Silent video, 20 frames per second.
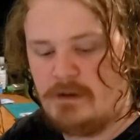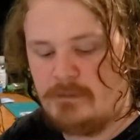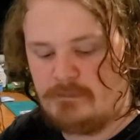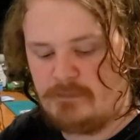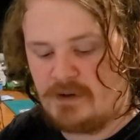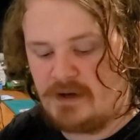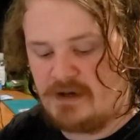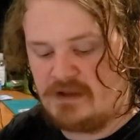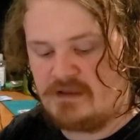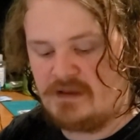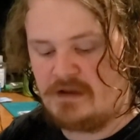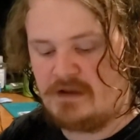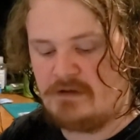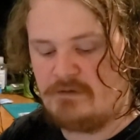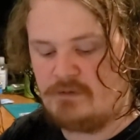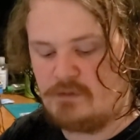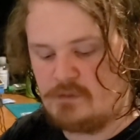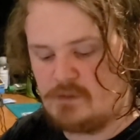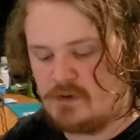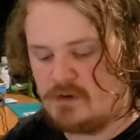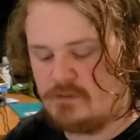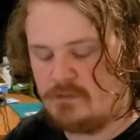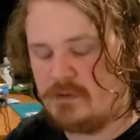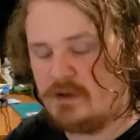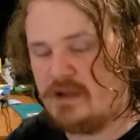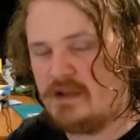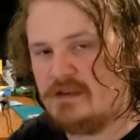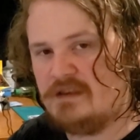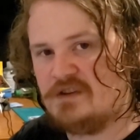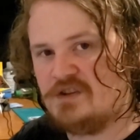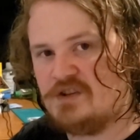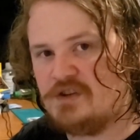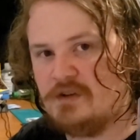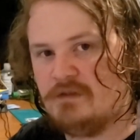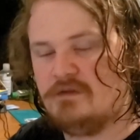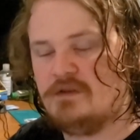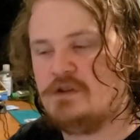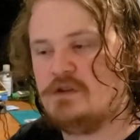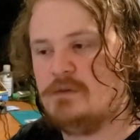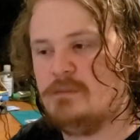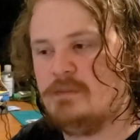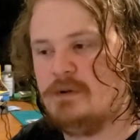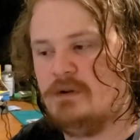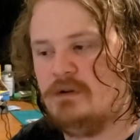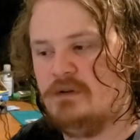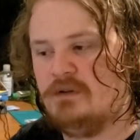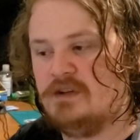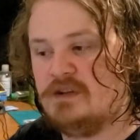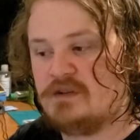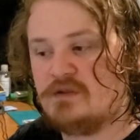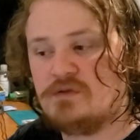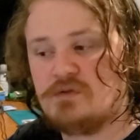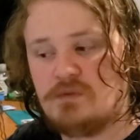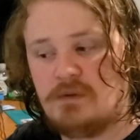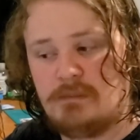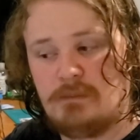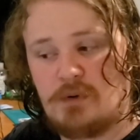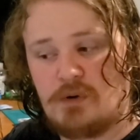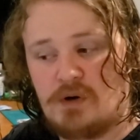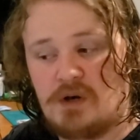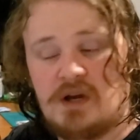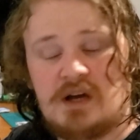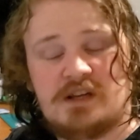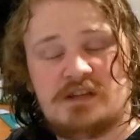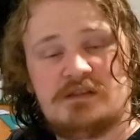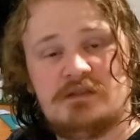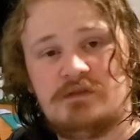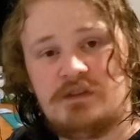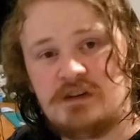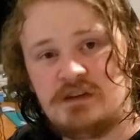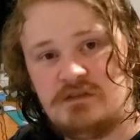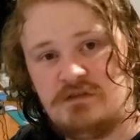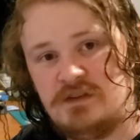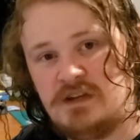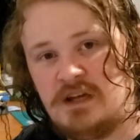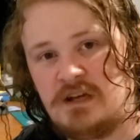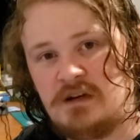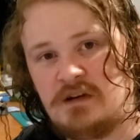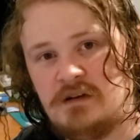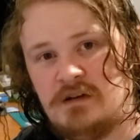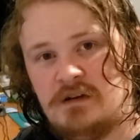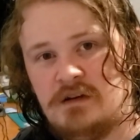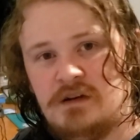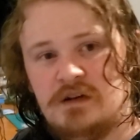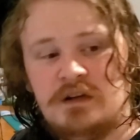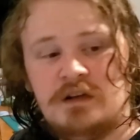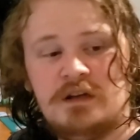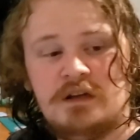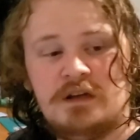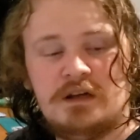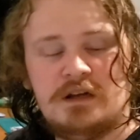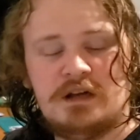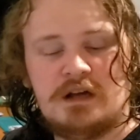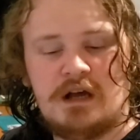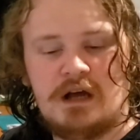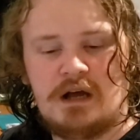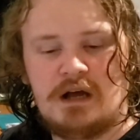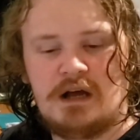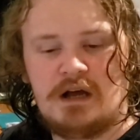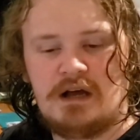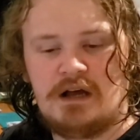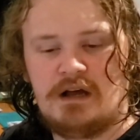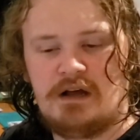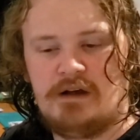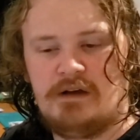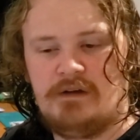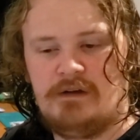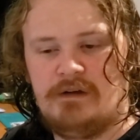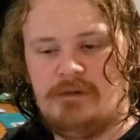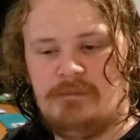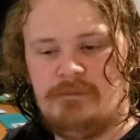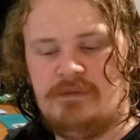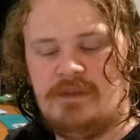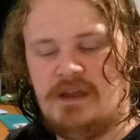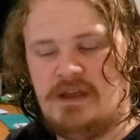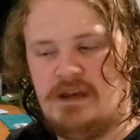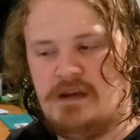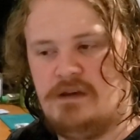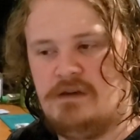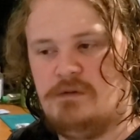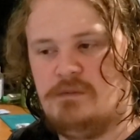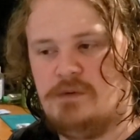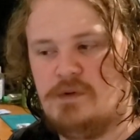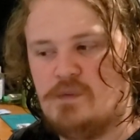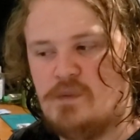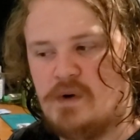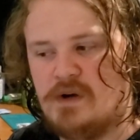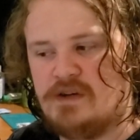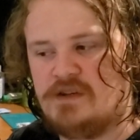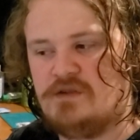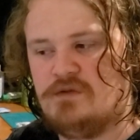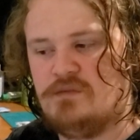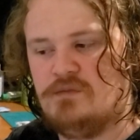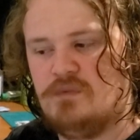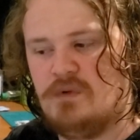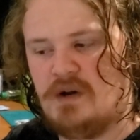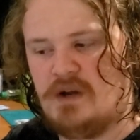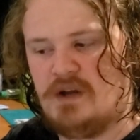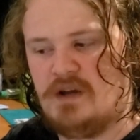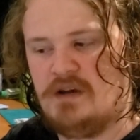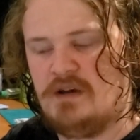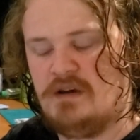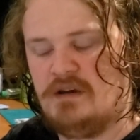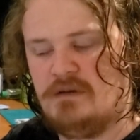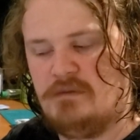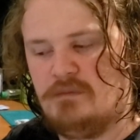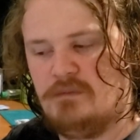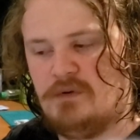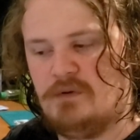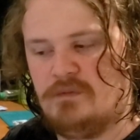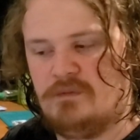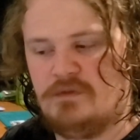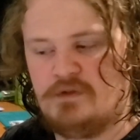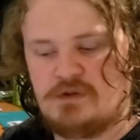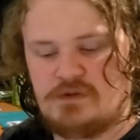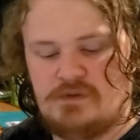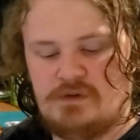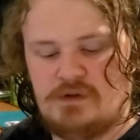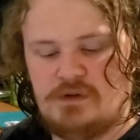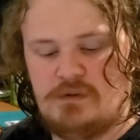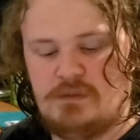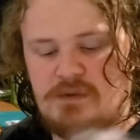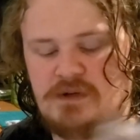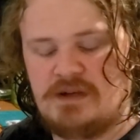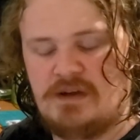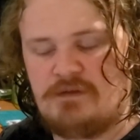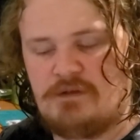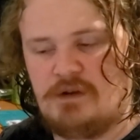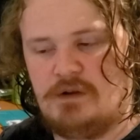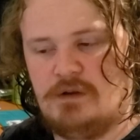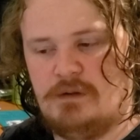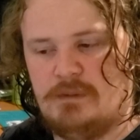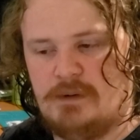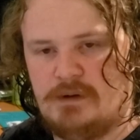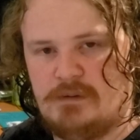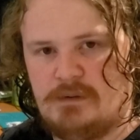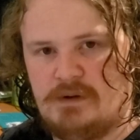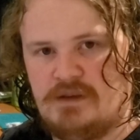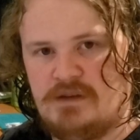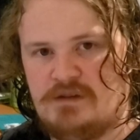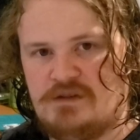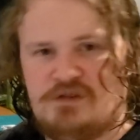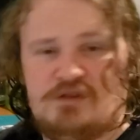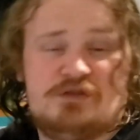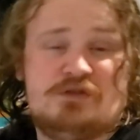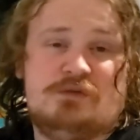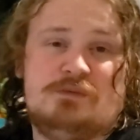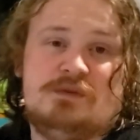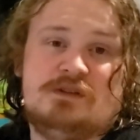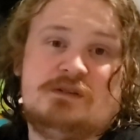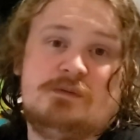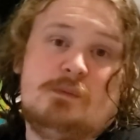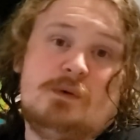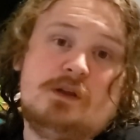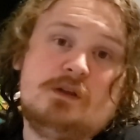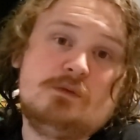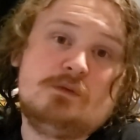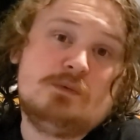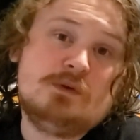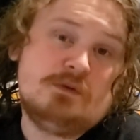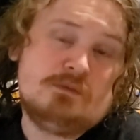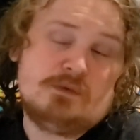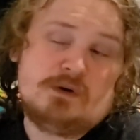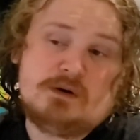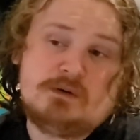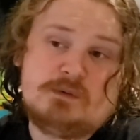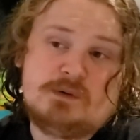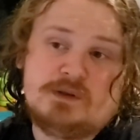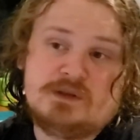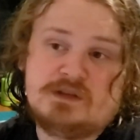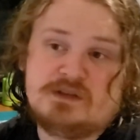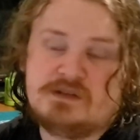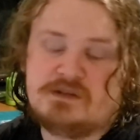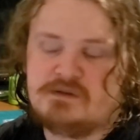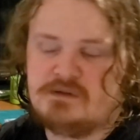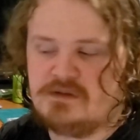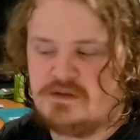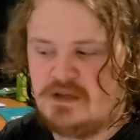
But I think if you are playing the Shieldfisher build, it's also a more cost-effective deck. Then you would want to run, well, first of all, you would definitely want to run this. There's no reason why you wouldn't want to run this.